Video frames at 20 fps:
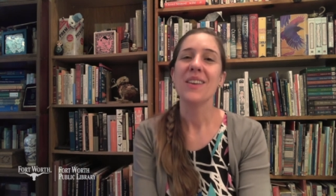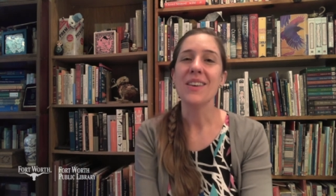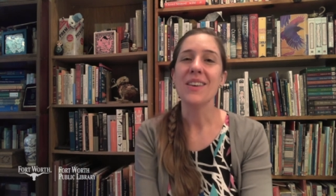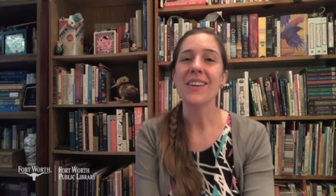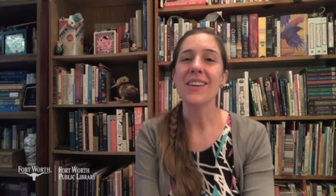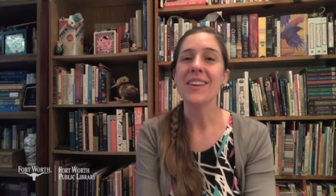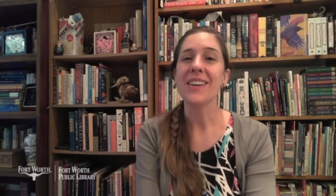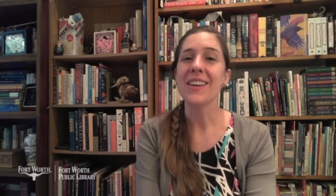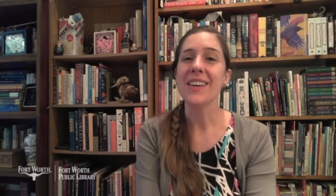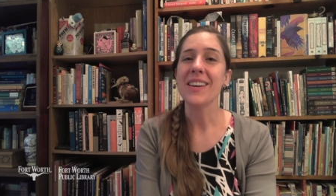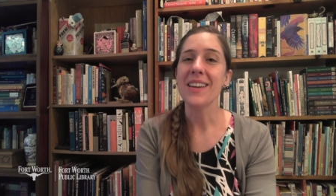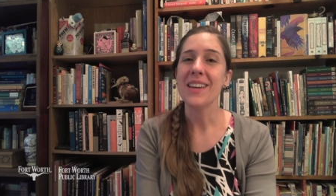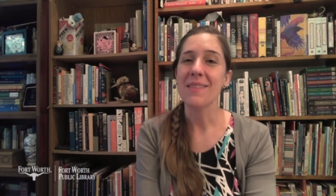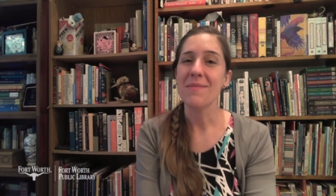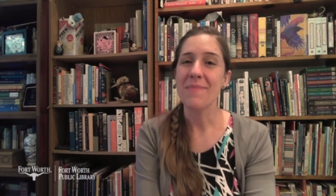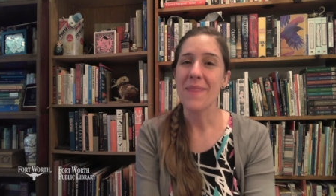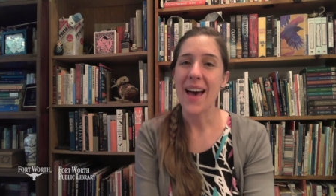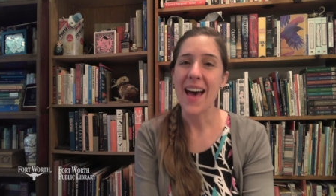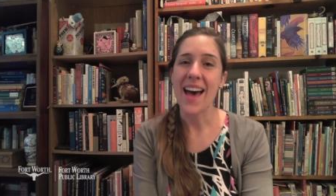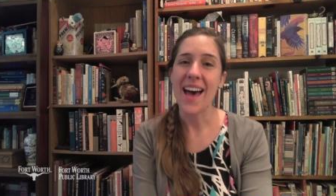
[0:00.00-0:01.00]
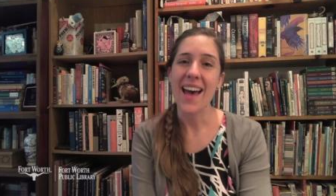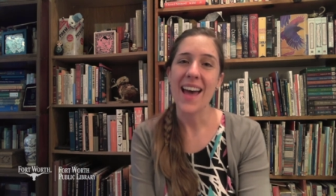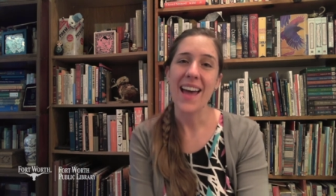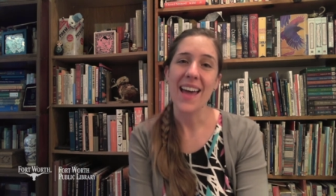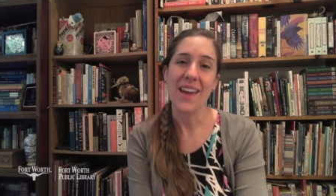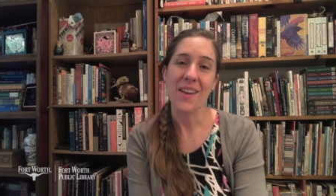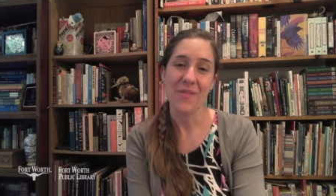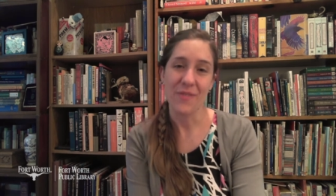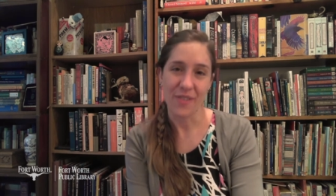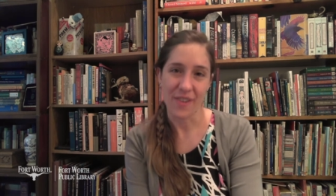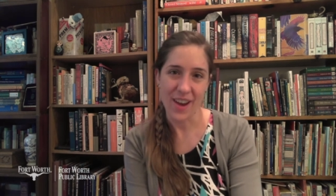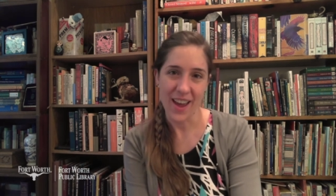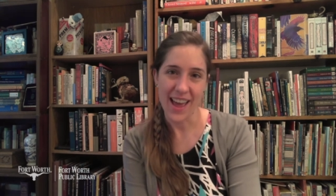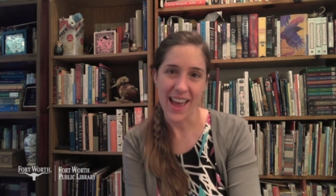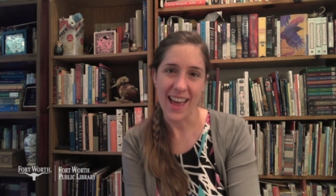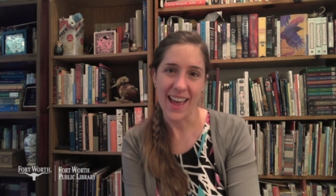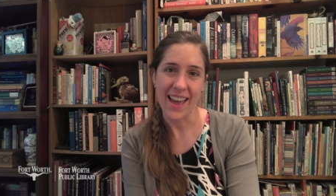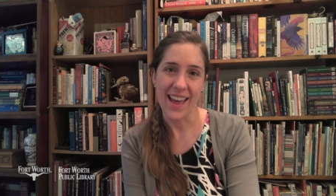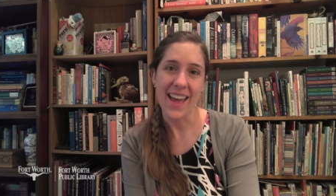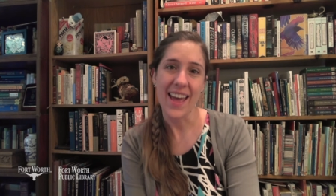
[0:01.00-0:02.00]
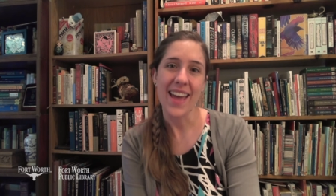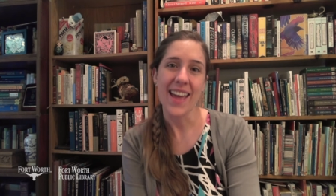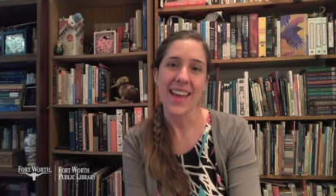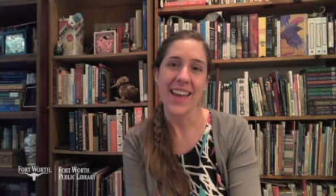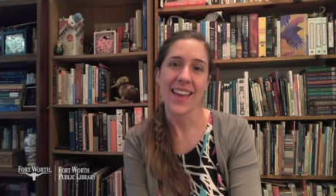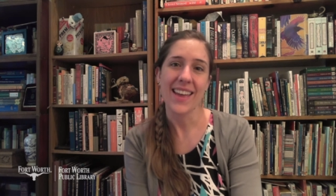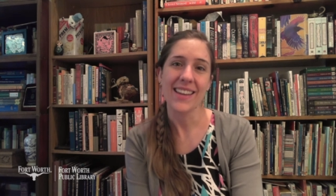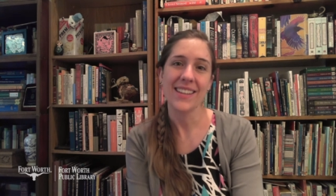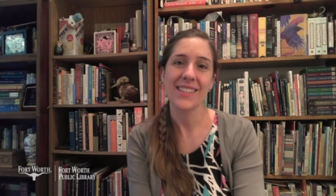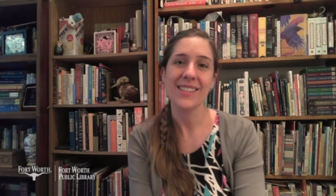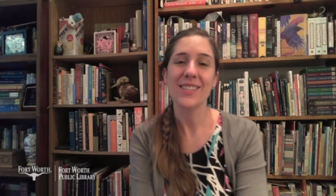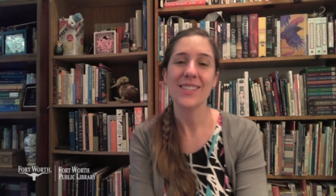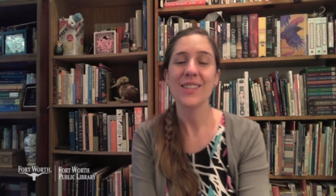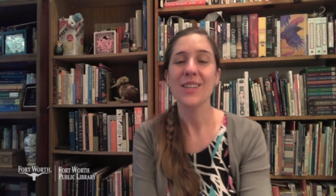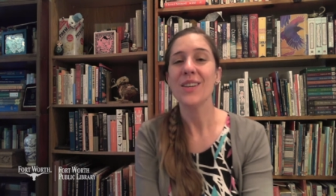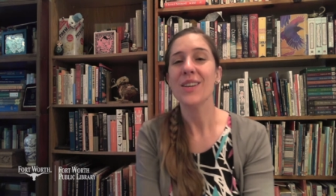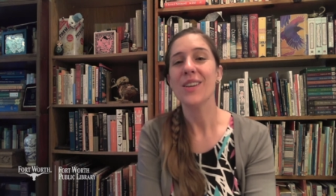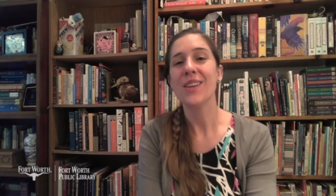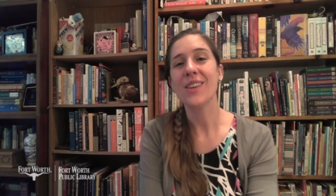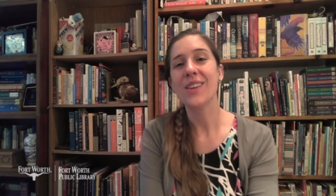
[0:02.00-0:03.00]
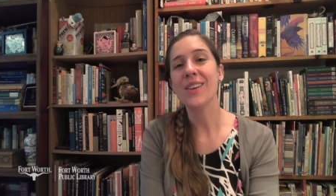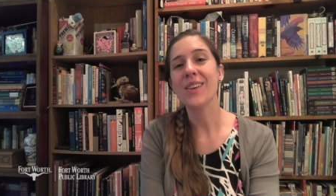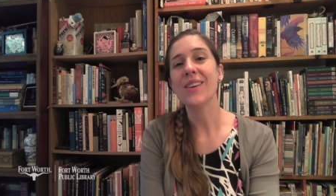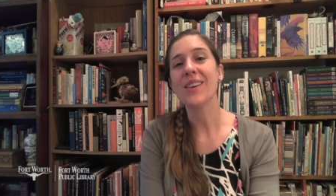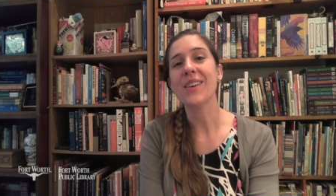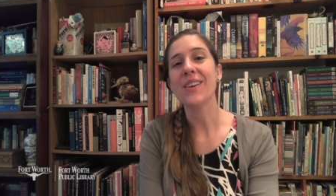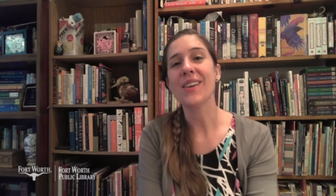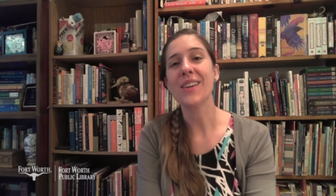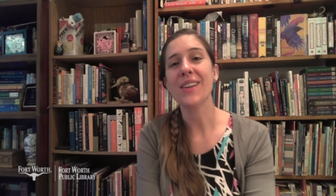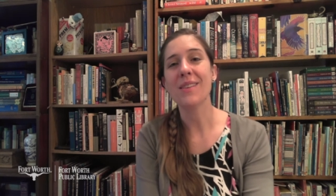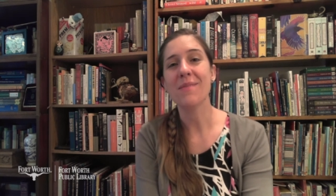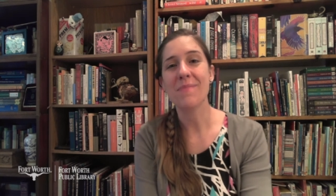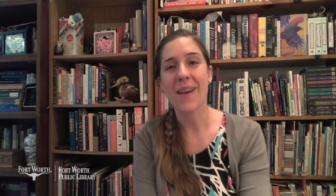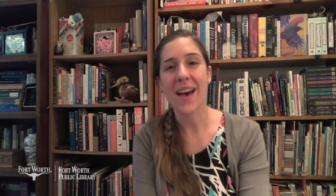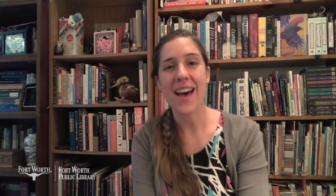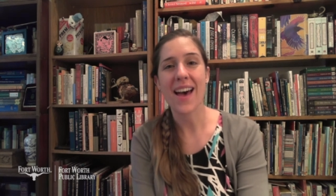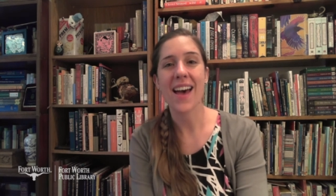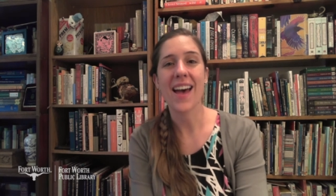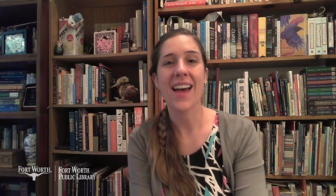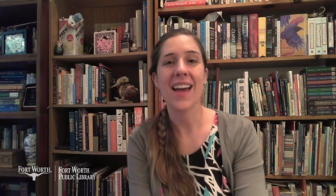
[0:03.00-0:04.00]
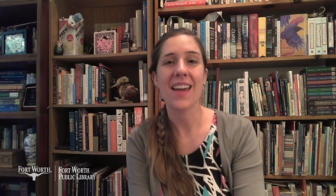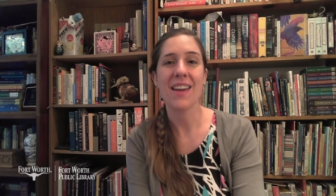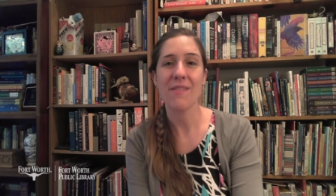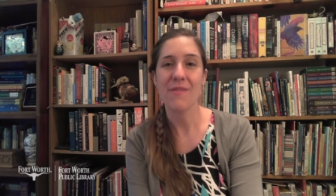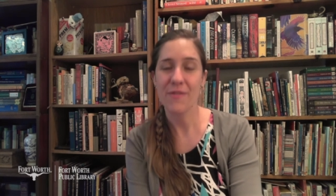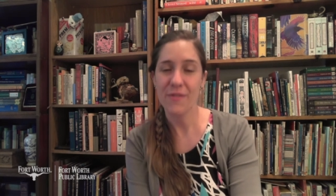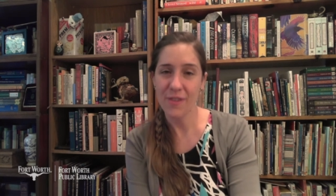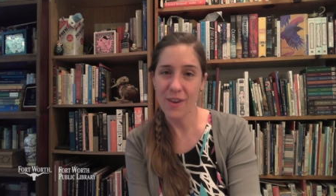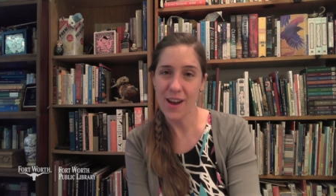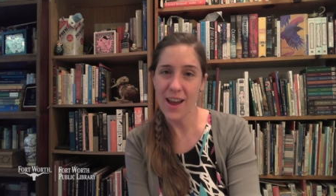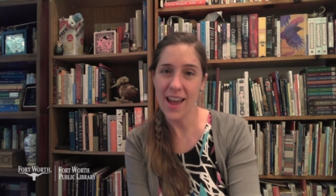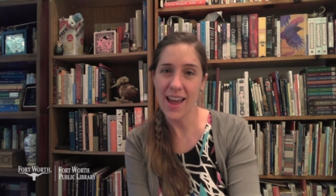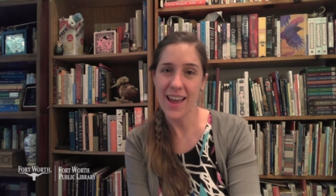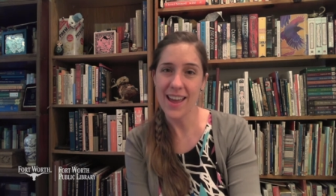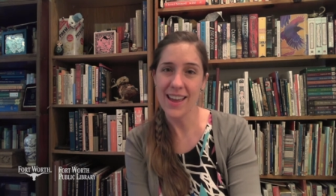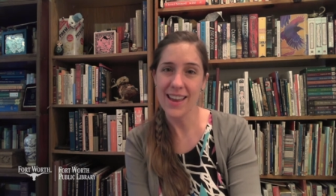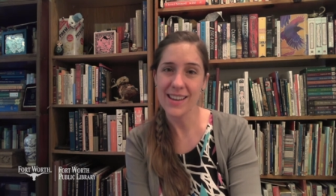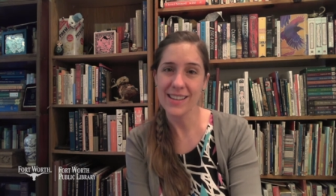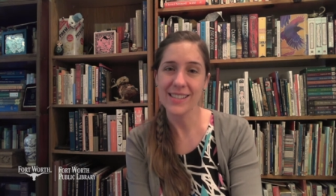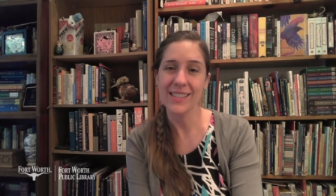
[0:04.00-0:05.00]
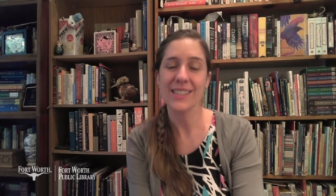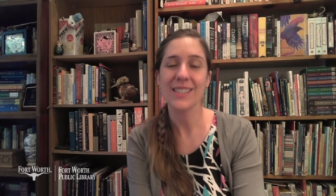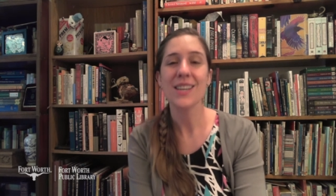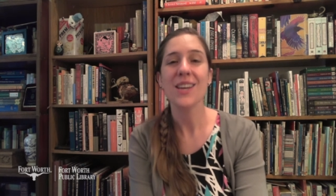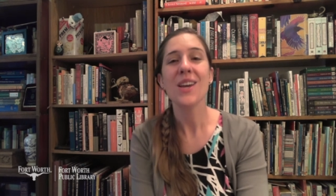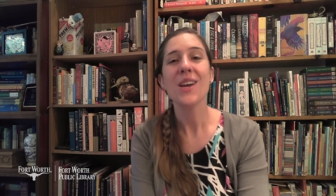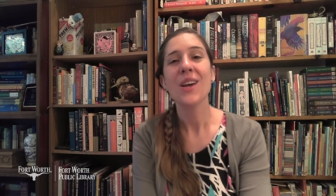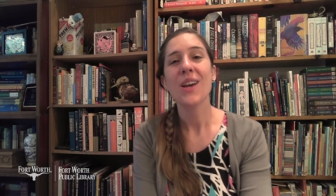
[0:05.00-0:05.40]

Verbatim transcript: Goodbye, friends. Goodbye, friends.